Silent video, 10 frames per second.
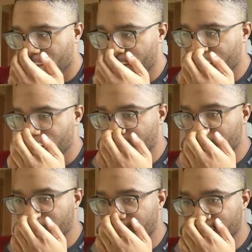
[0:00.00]
So
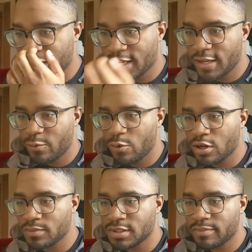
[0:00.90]
we'll just say
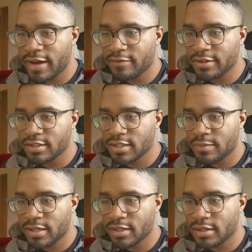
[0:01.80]
welcome to Mavericks. How
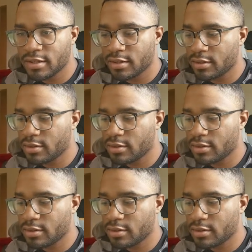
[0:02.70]
about that?